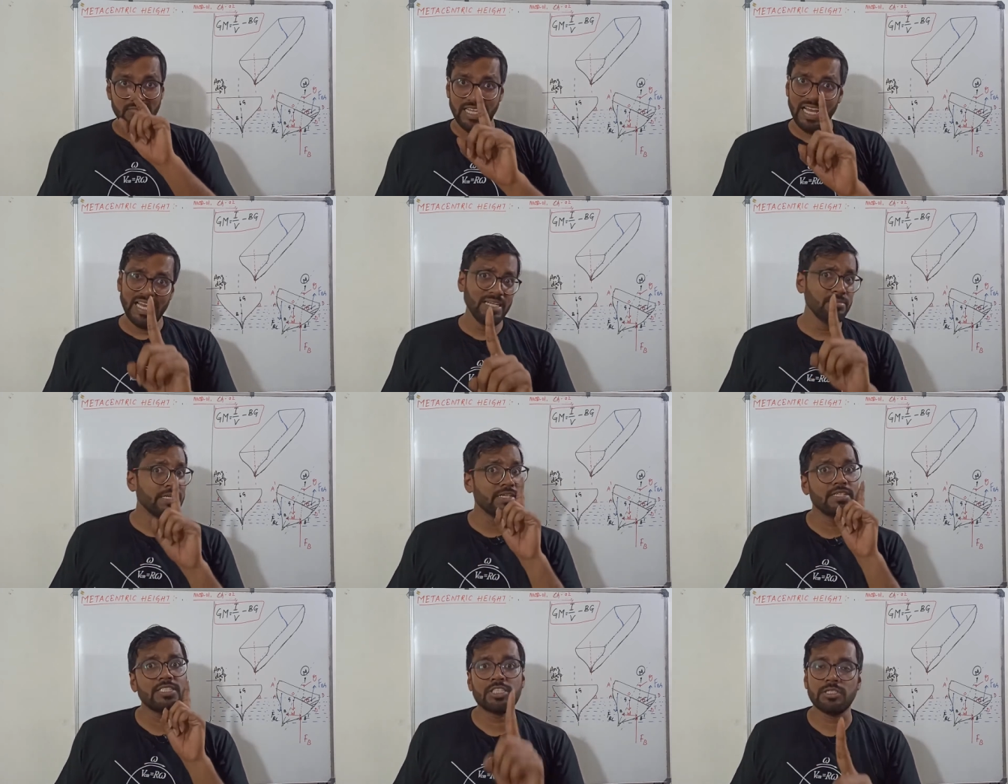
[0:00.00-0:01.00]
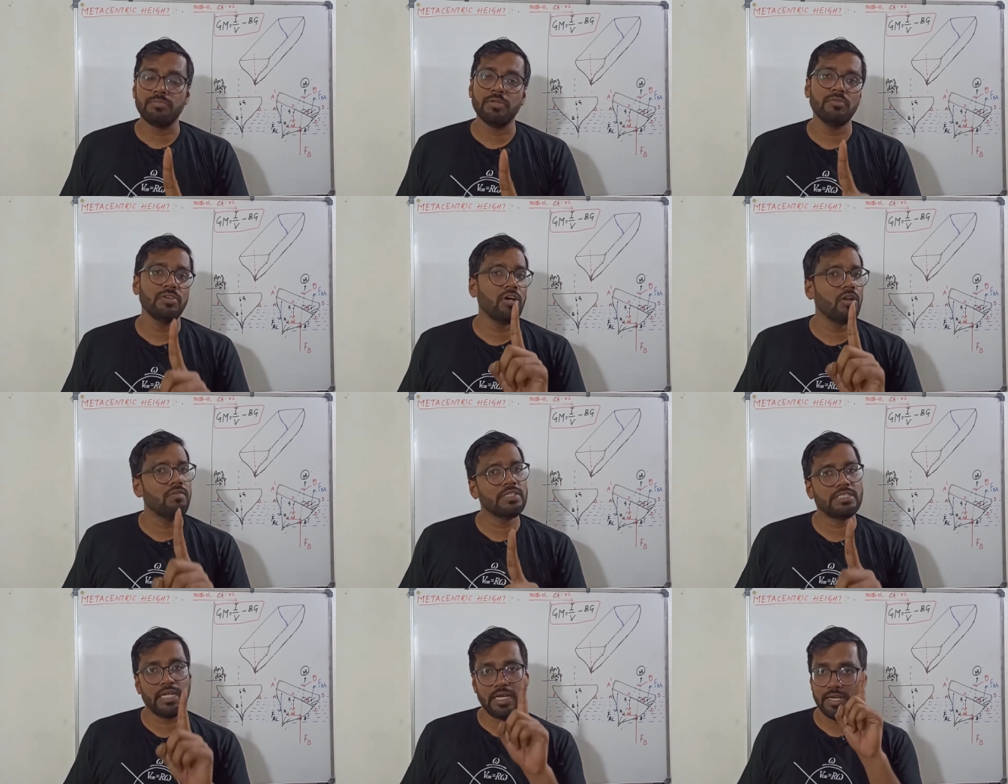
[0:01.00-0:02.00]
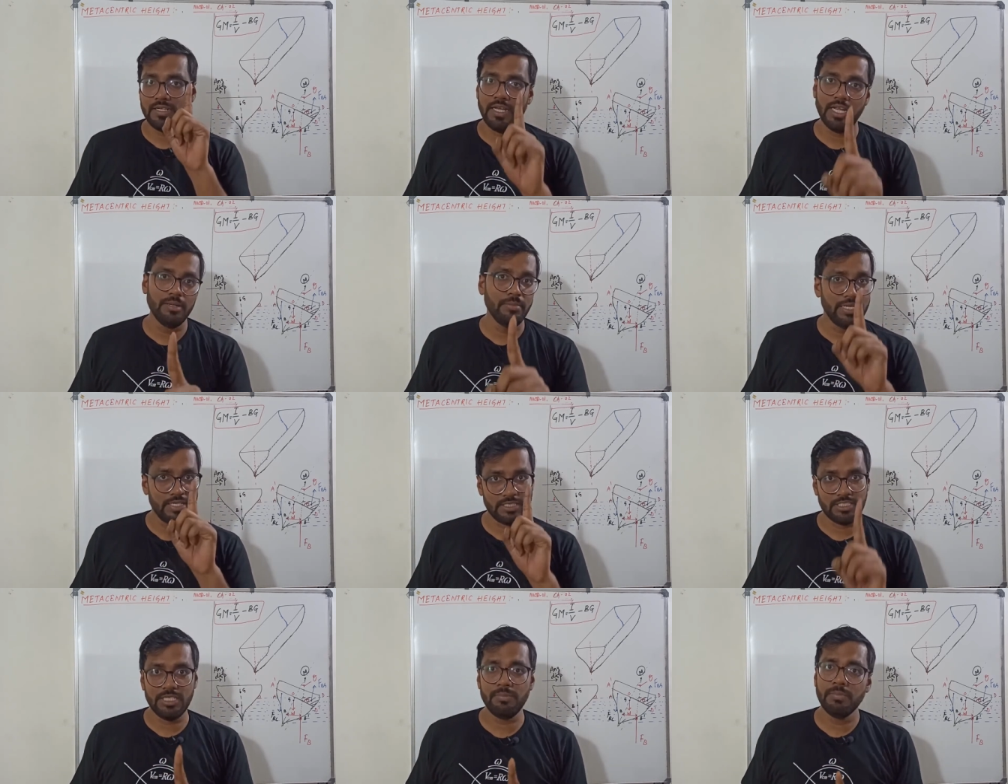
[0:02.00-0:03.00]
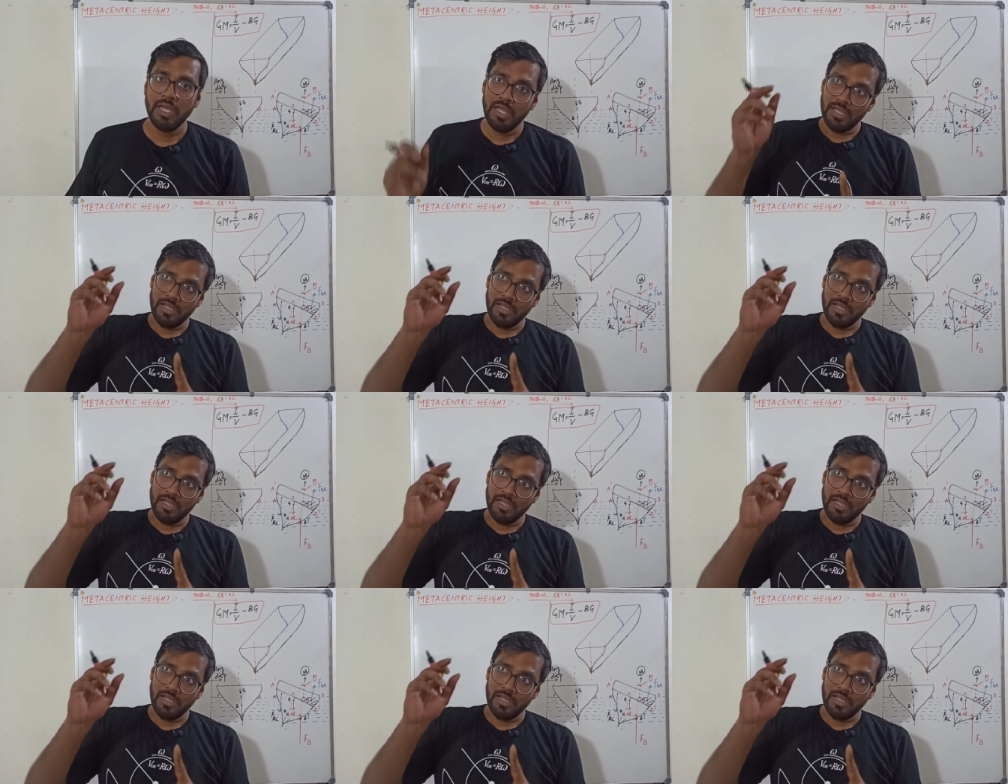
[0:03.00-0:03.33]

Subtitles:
elementary strip. We always take an elementary strip.